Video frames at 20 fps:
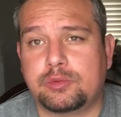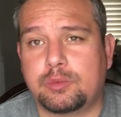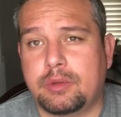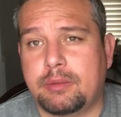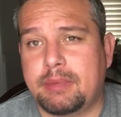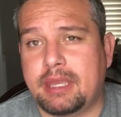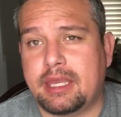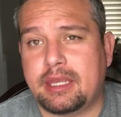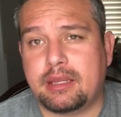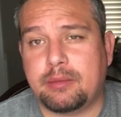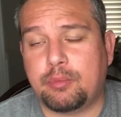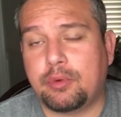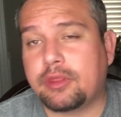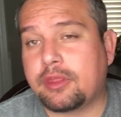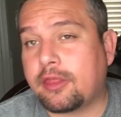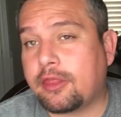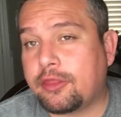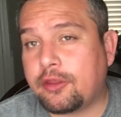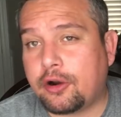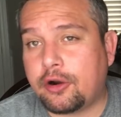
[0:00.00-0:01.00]
We may end up with
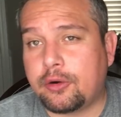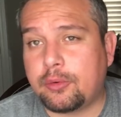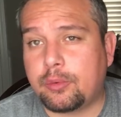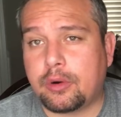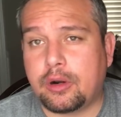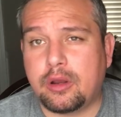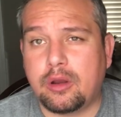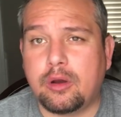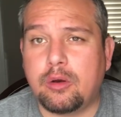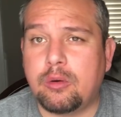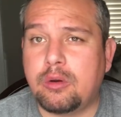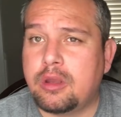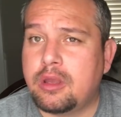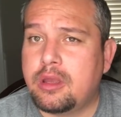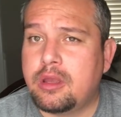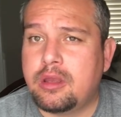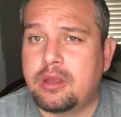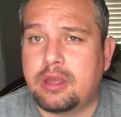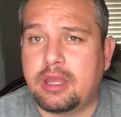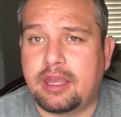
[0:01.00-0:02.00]
a third row
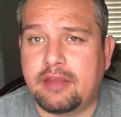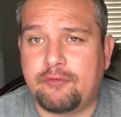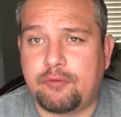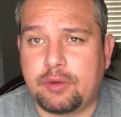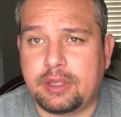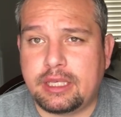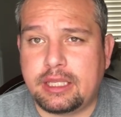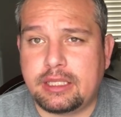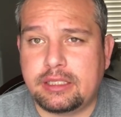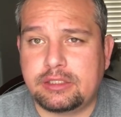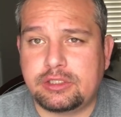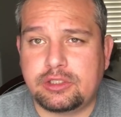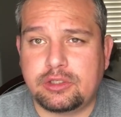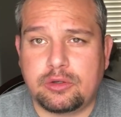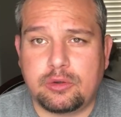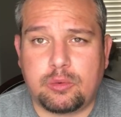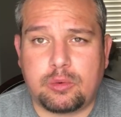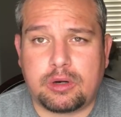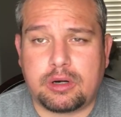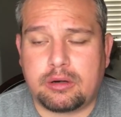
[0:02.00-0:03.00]
if we need
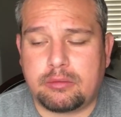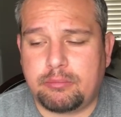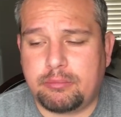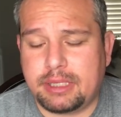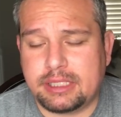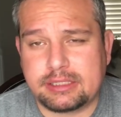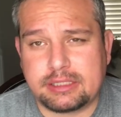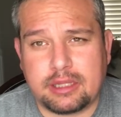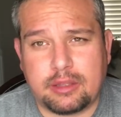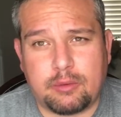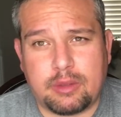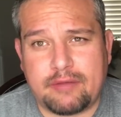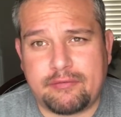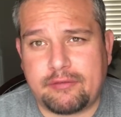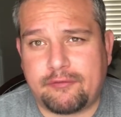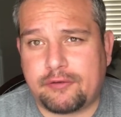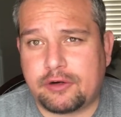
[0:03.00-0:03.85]
to, where basically we'll have the